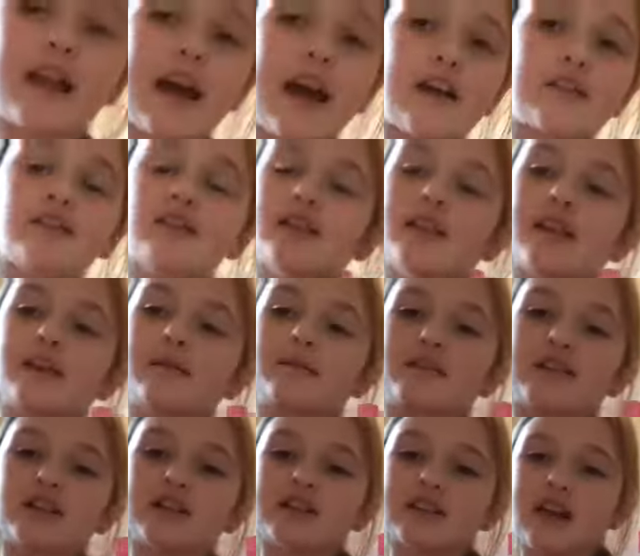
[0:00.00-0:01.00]
I really
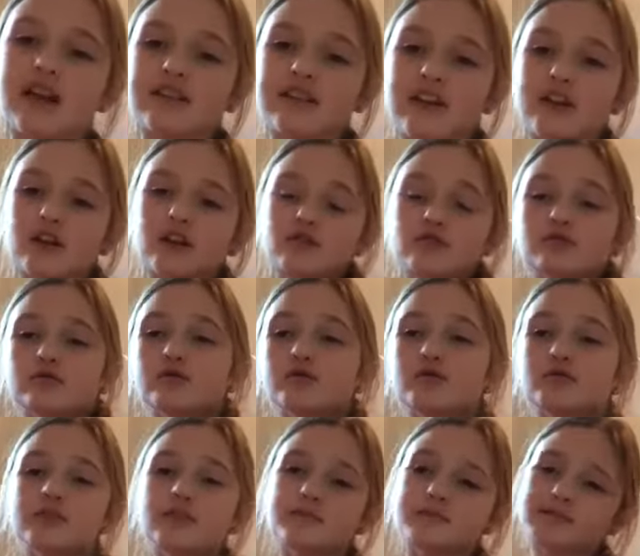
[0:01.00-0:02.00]
appreciate that you do
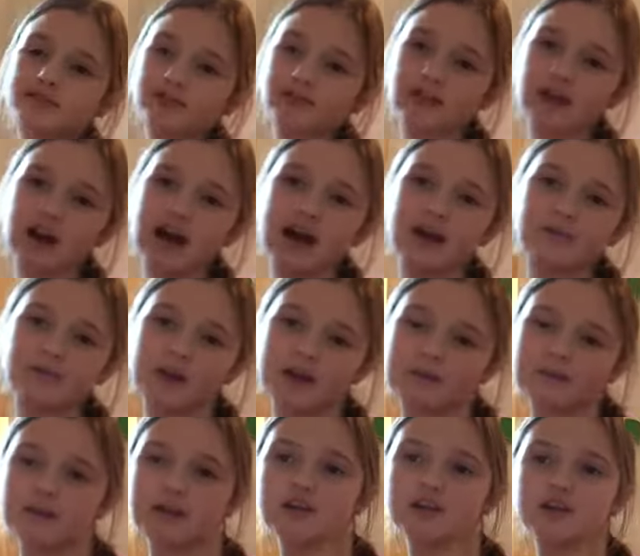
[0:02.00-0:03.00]
subscribe and
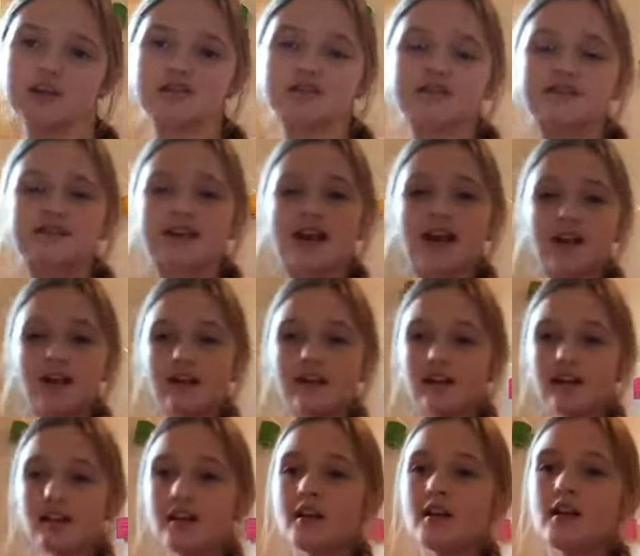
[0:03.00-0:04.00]
make sure to
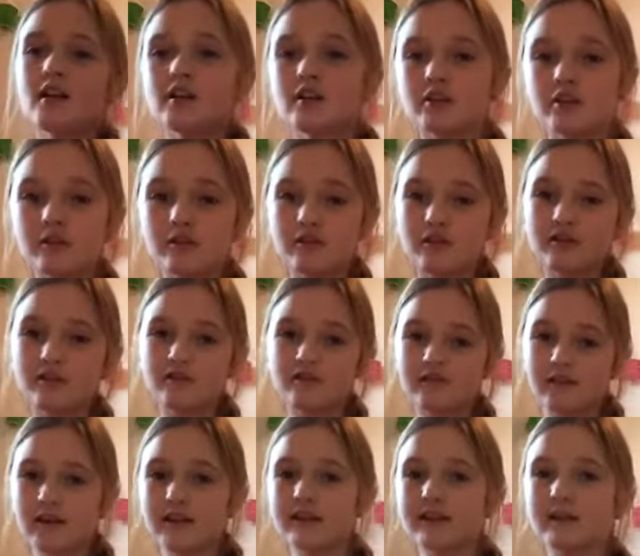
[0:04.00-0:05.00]
tell your
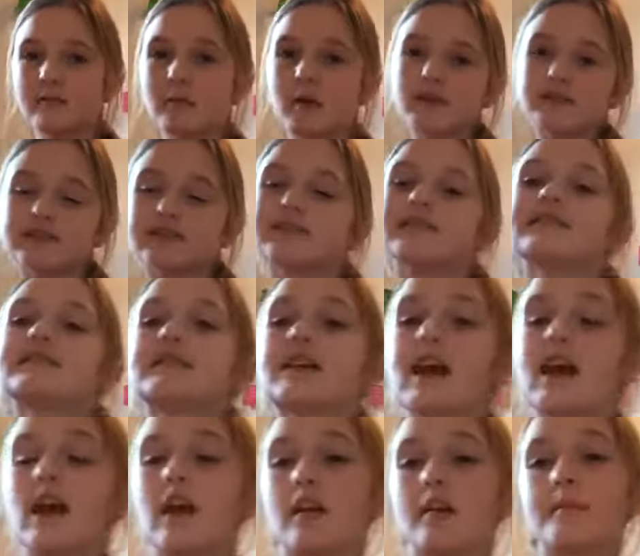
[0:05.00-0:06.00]
friends about this
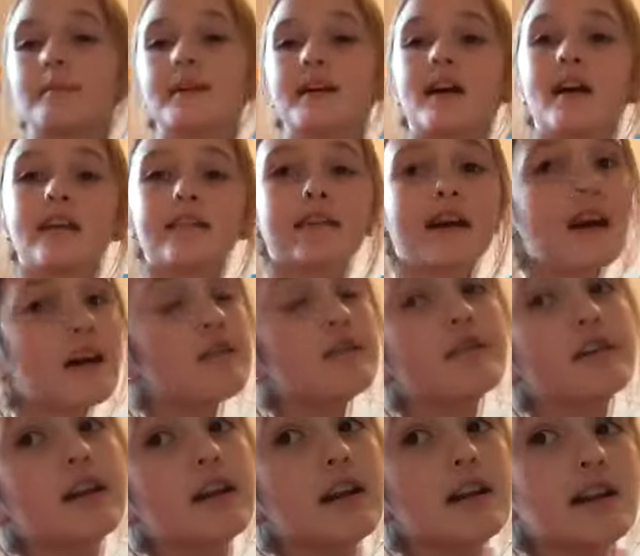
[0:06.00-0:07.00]
channel because I'd
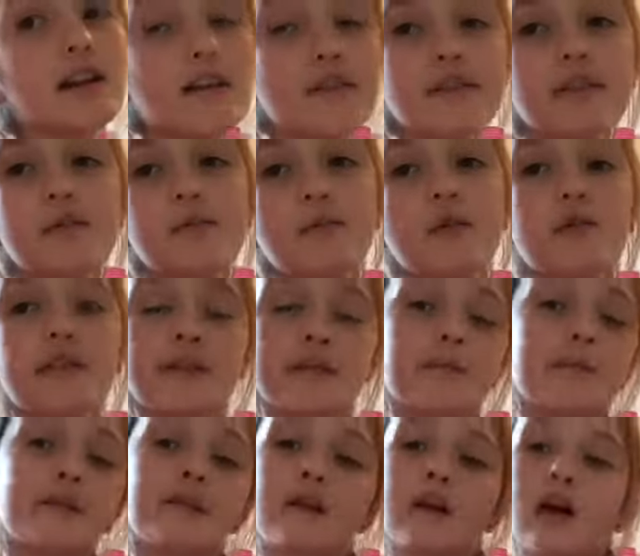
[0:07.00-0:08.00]
really love some more
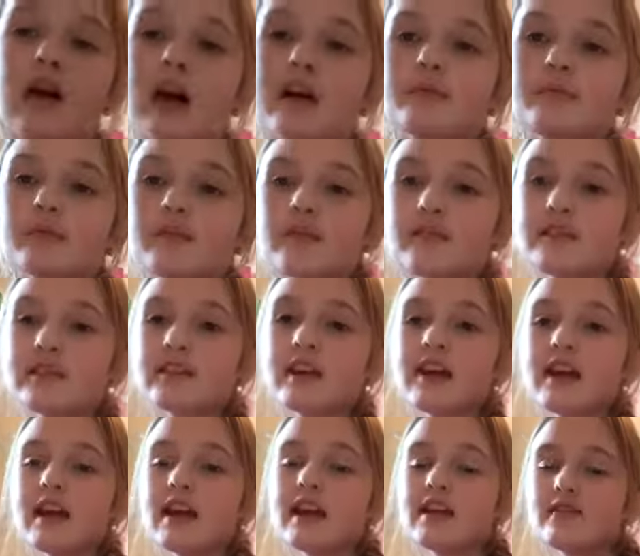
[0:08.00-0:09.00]
subscribers,
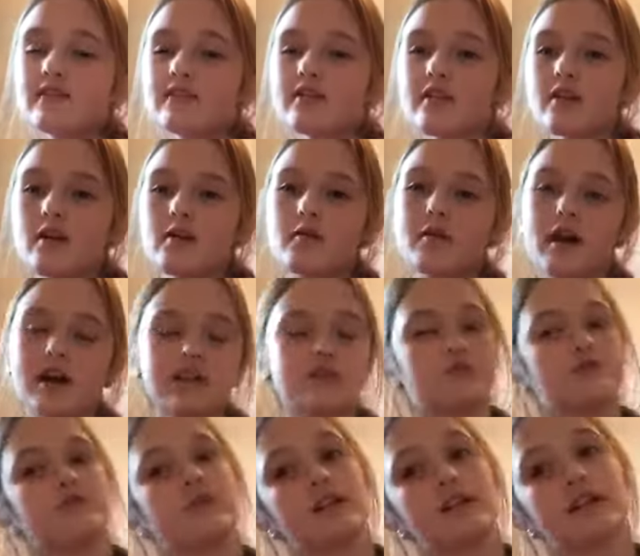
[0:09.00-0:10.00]
even though I
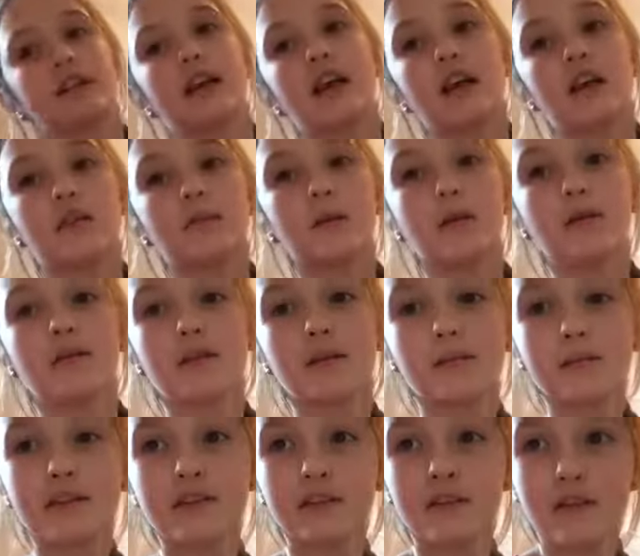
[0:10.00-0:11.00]
don't really care about
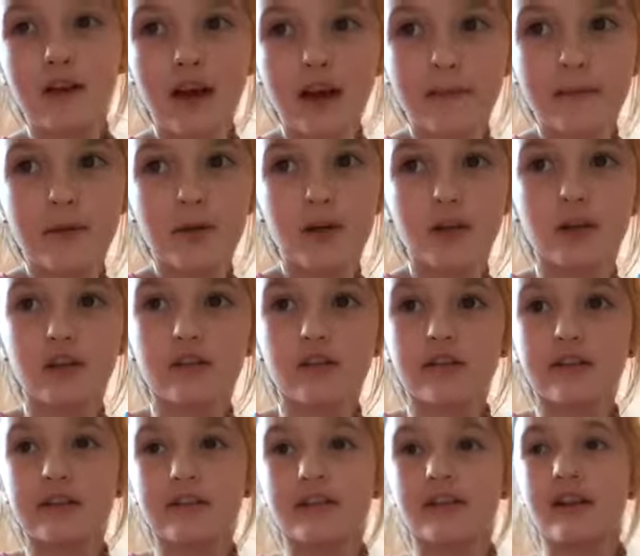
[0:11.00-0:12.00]

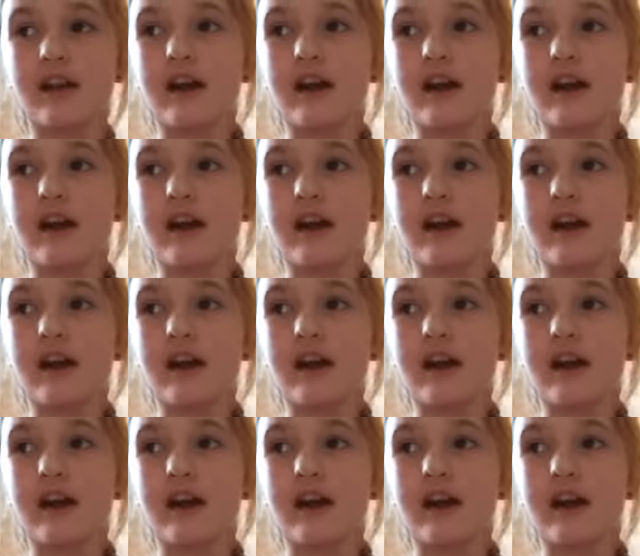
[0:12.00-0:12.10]
subscribers.